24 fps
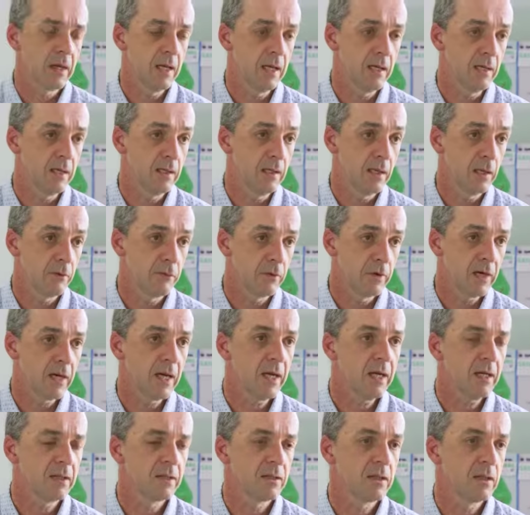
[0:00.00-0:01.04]
in a
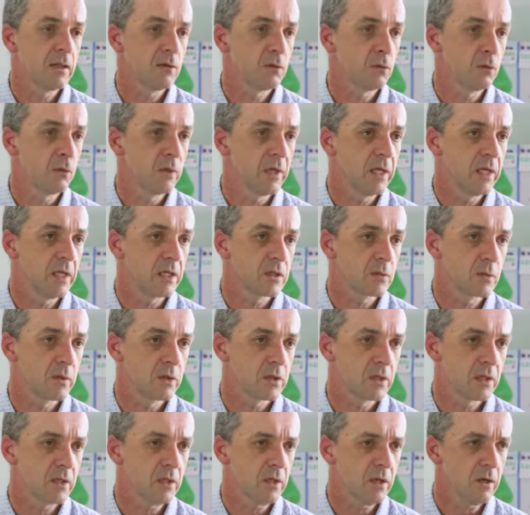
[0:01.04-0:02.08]
variety of ways,
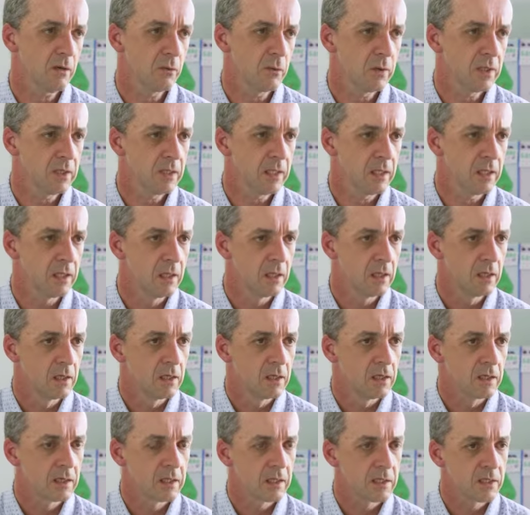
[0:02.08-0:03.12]
which are not really
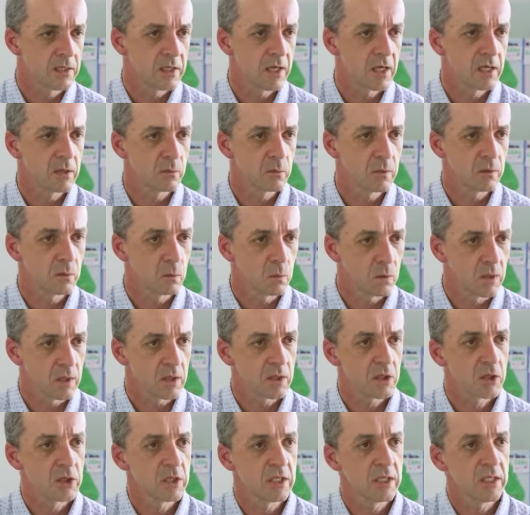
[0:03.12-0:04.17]
concerned with
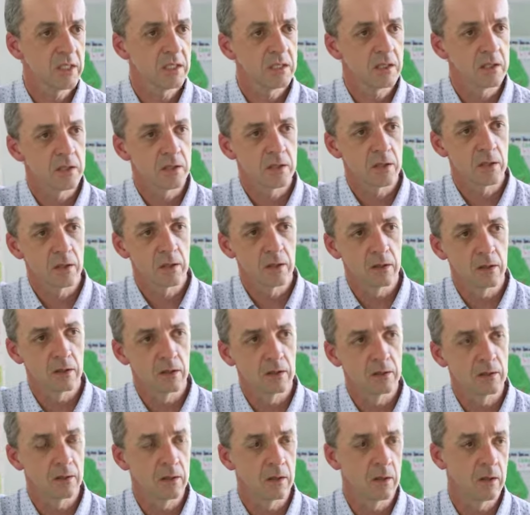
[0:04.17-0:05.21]
worksheets
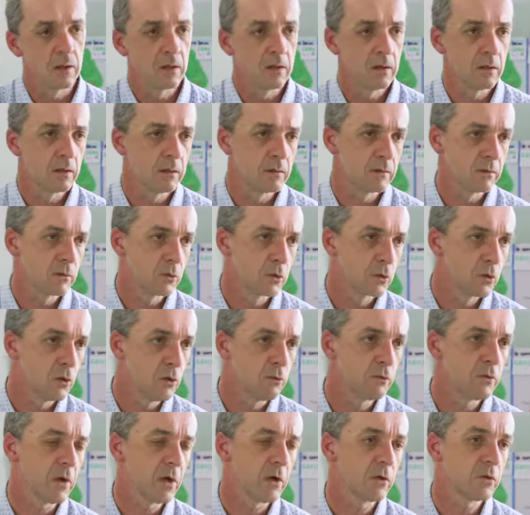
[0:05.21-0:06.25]
or
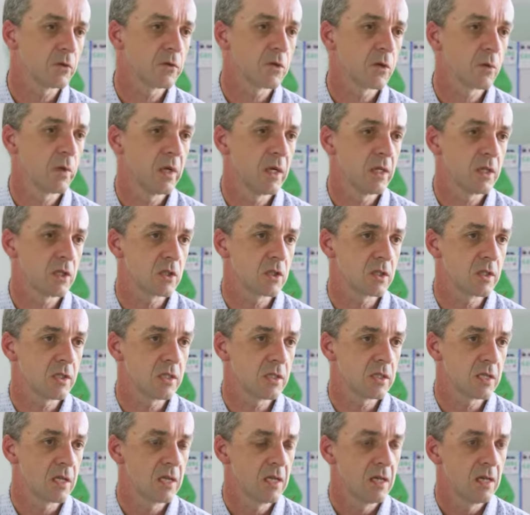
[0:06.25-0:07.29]
true-false
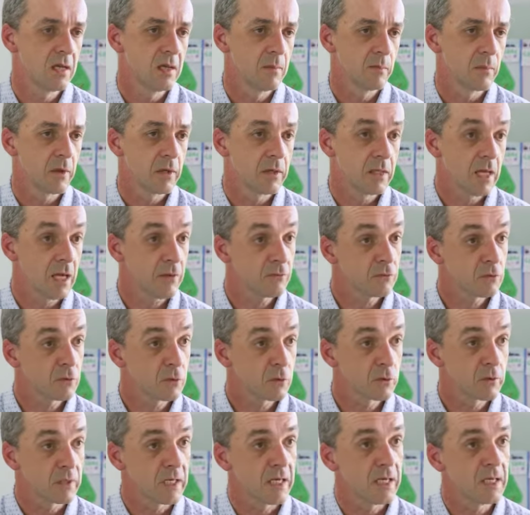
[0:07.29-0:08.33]
questions, but they have to
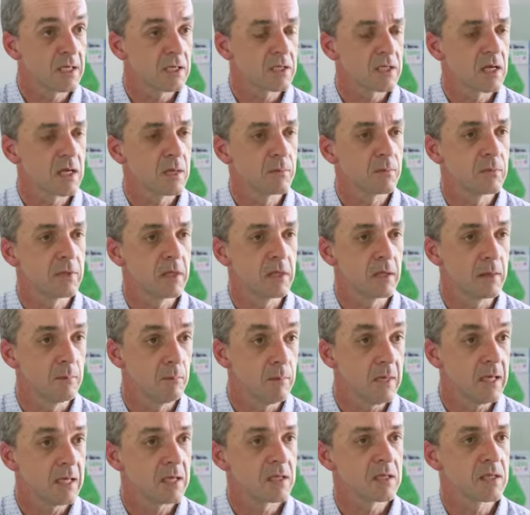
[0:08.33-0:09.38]
create something,
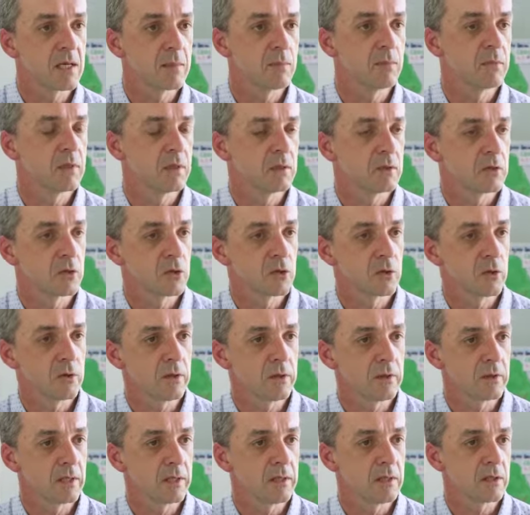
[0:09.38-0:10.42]
make something to show
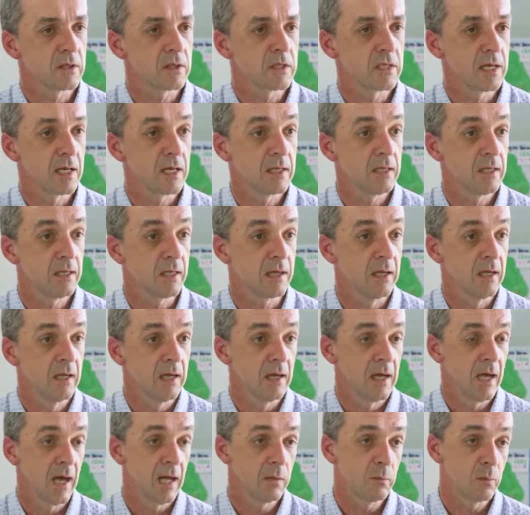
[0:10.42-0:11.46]
their understanding.
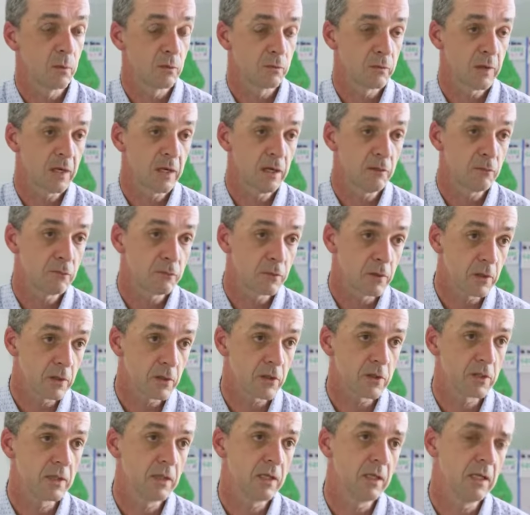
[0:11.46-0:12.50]
And we're very
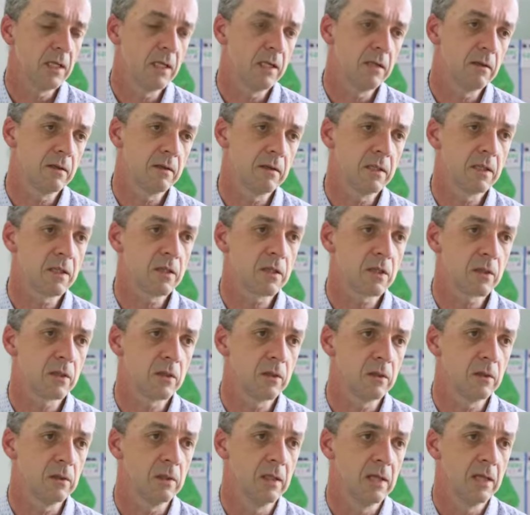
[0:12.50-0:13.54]
fortunate here at this
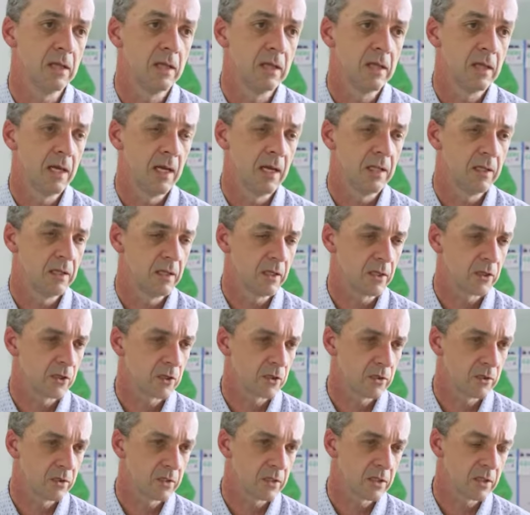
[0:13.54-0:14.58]
school in that our
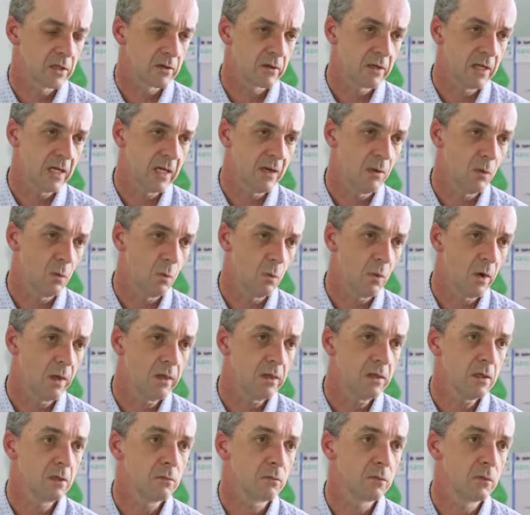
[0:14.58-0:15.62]
students create
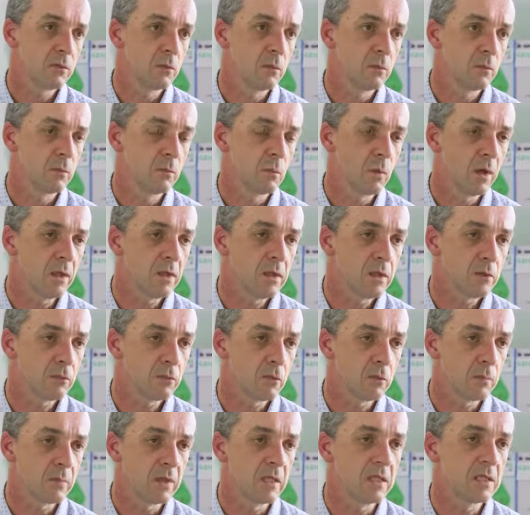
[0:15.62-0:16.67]
wonderful, wonderful
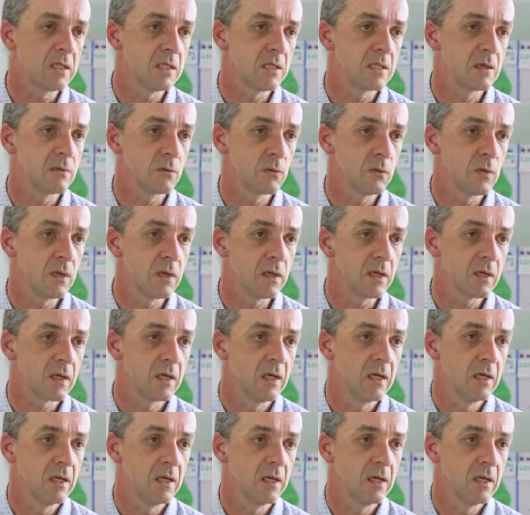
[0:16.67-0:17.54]
pieces of work.